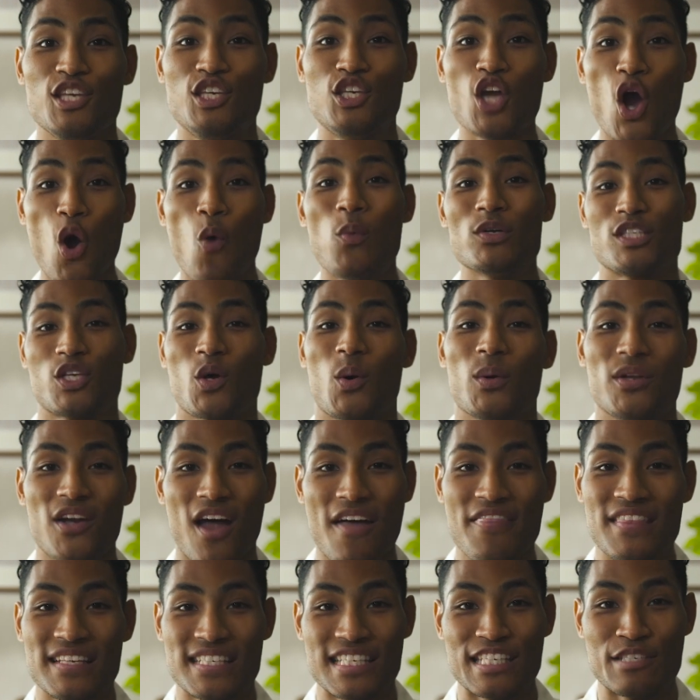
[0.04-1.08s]
Yo, what's going
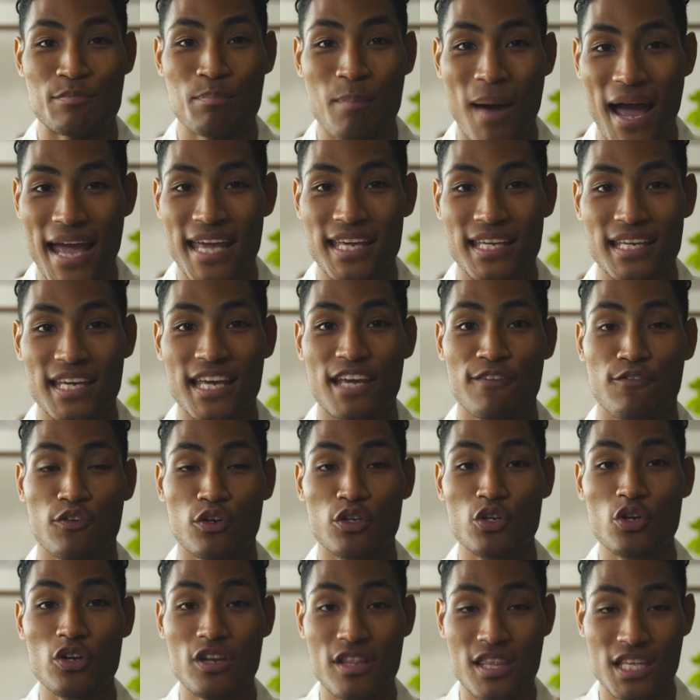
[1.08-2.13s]
on? This is Mike. If
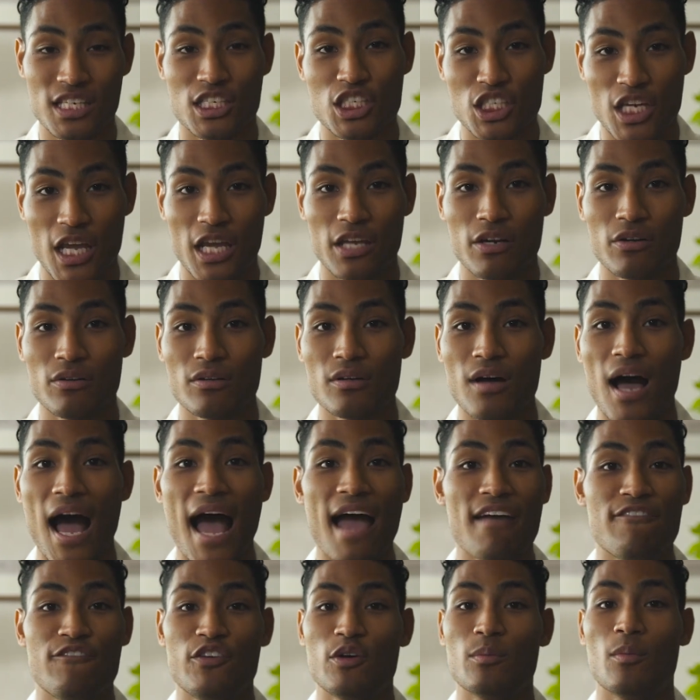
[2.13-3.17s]
you're new to this channel,
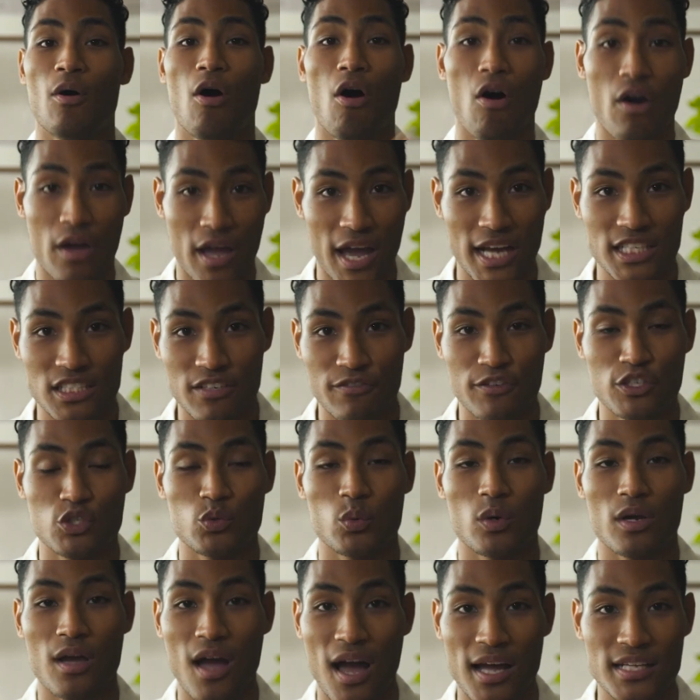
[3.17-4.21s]
I film all kinds of
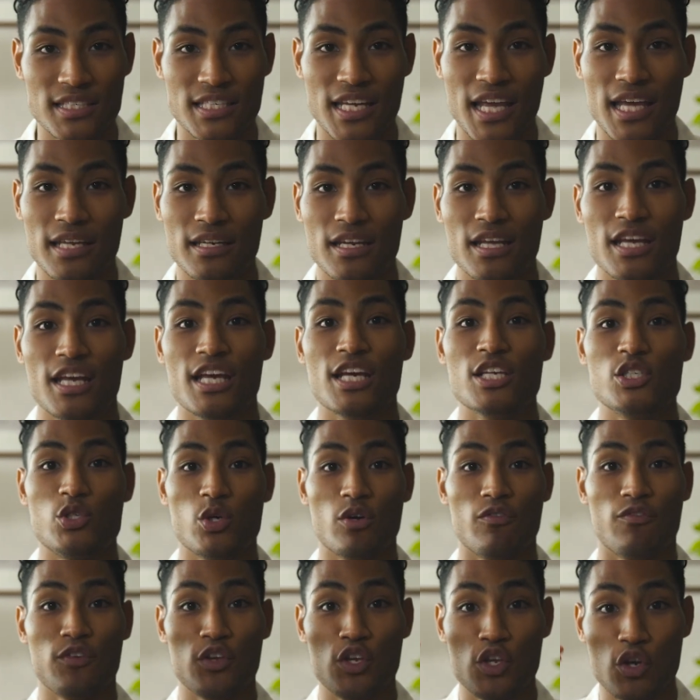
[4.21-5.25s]
visual content.
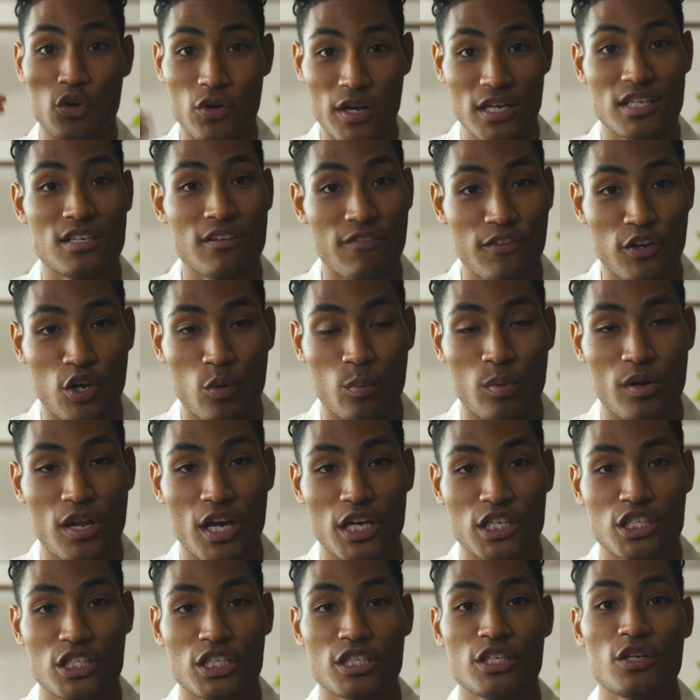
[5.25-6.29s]
So if you're into video
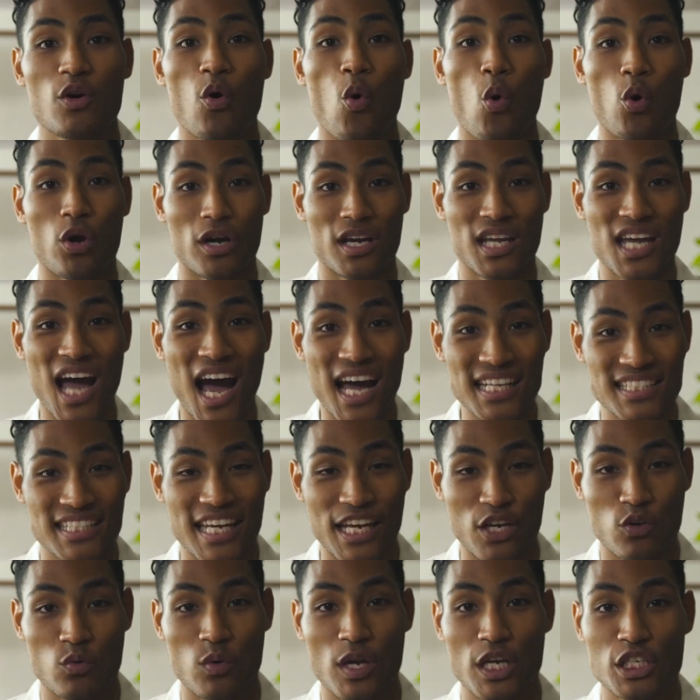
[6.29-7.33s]
production or
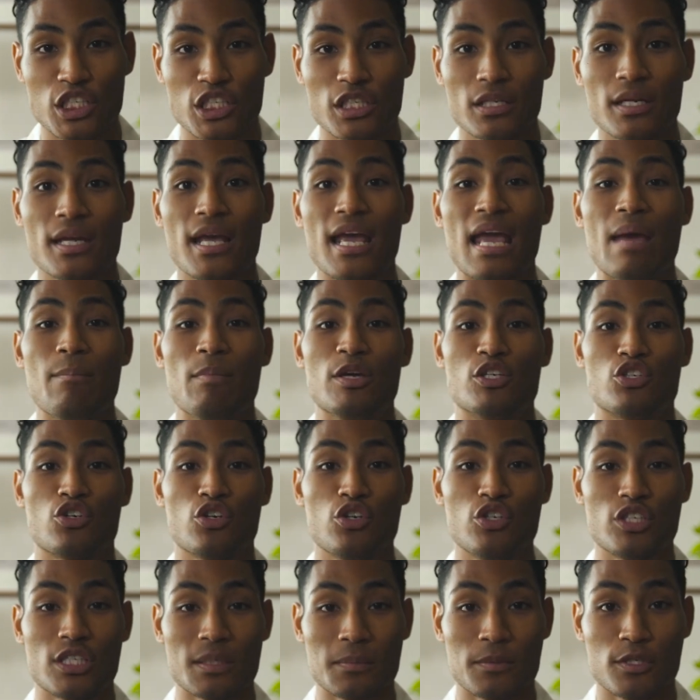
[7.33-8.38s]
content creation, make
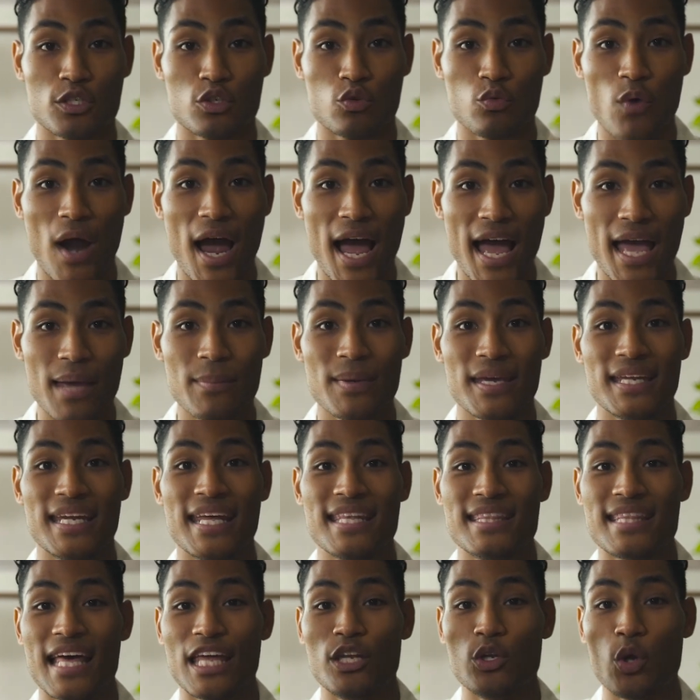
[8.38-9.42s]
sure you subscribe and
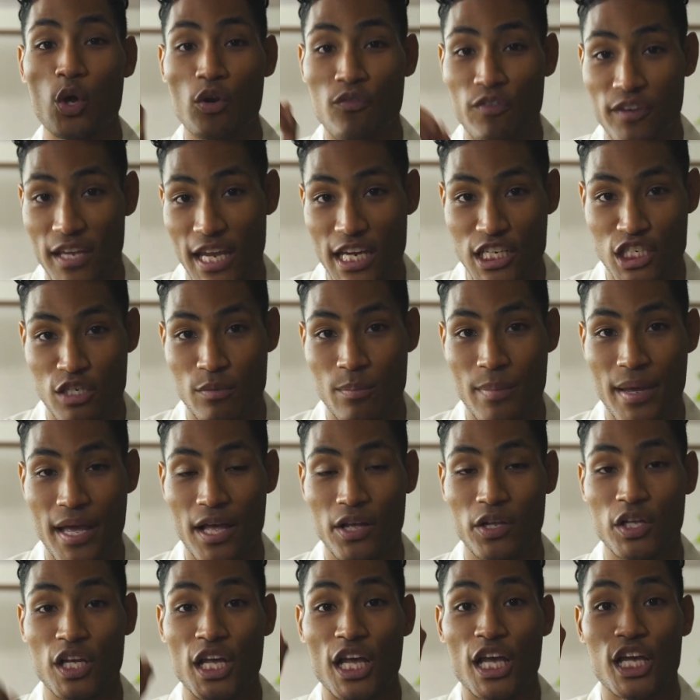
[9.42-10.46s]
hit that notification
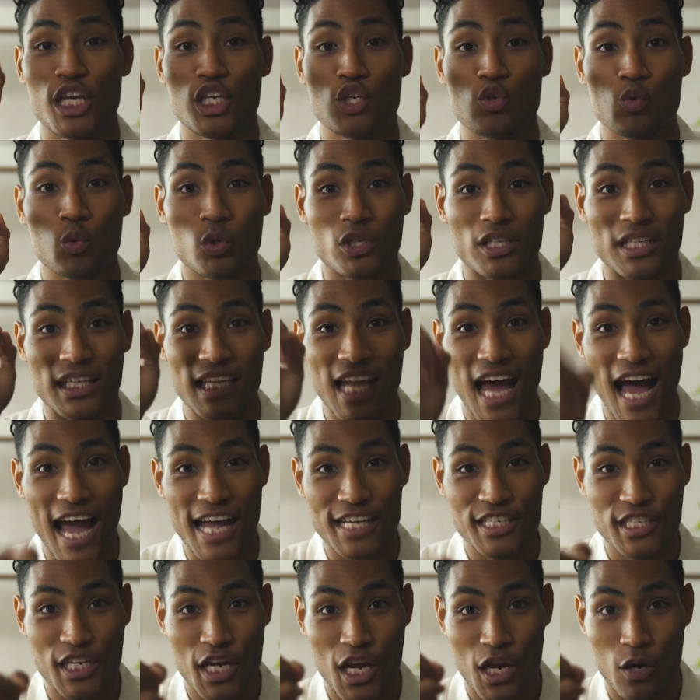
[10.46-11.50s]
bell. You will
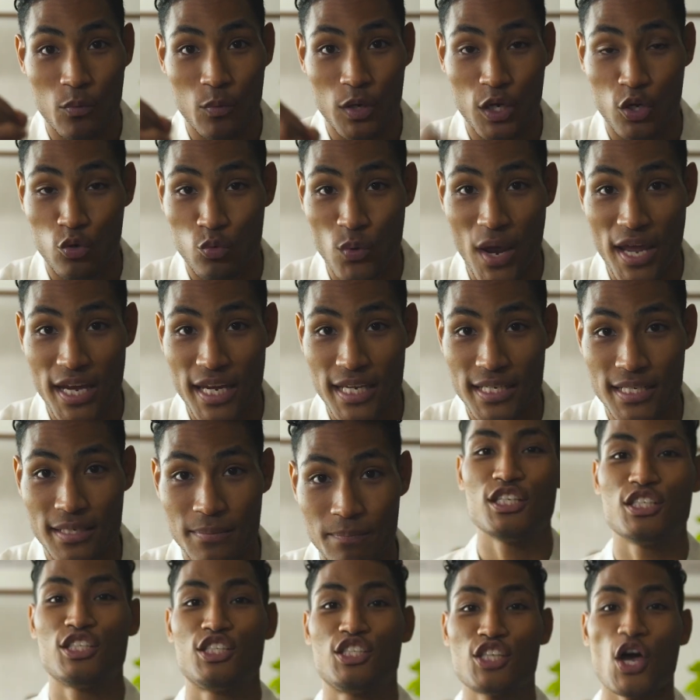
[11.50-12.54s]
not regret
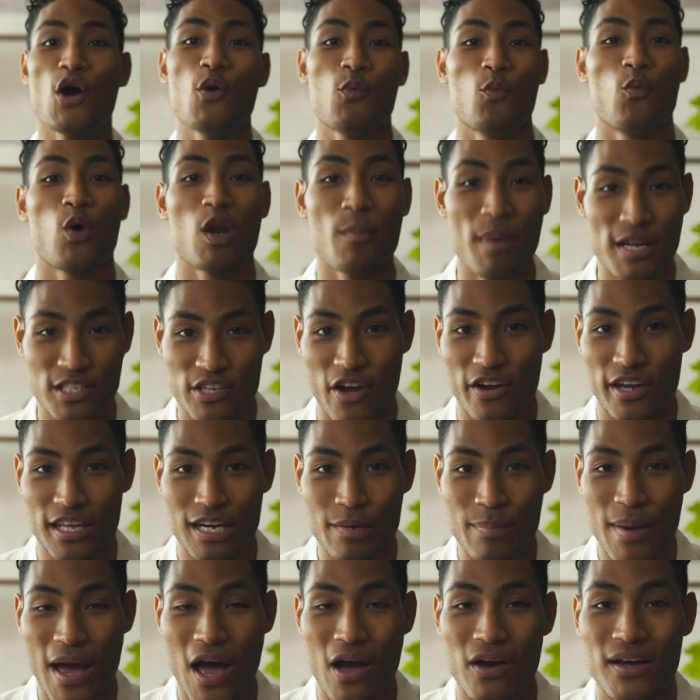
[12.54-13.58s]
it. So what am I
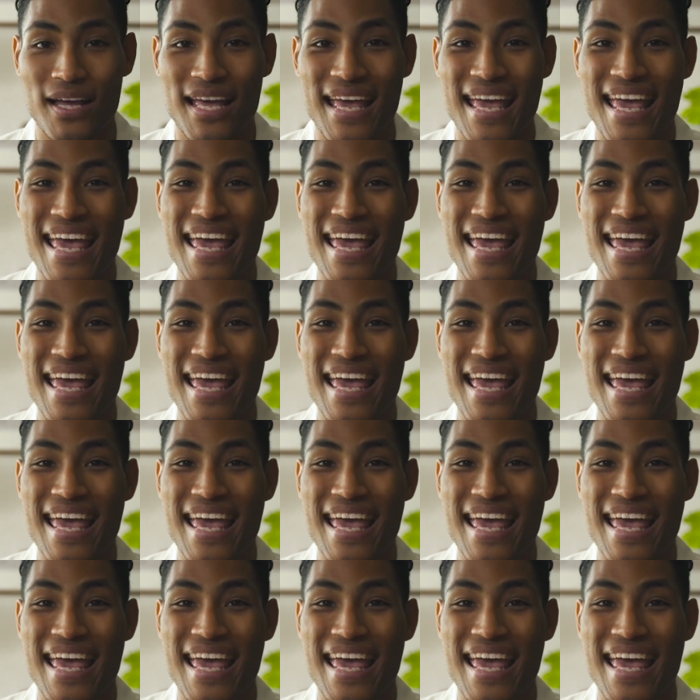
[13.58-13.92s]
talking about?